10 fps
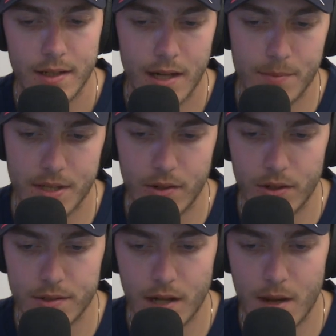comes out
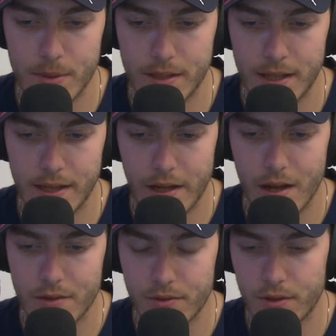on top, and they
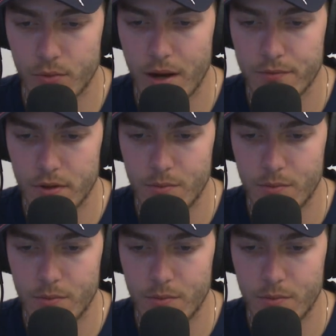got everything right for